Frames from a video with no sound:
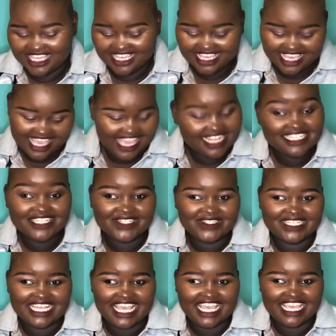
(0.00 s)
and
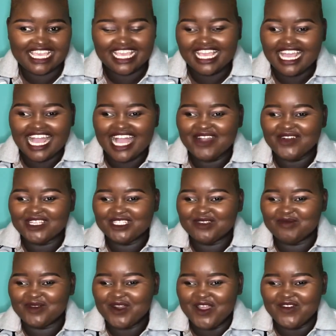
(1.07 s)
today I was
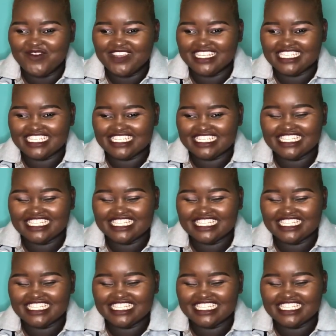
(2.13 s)
promised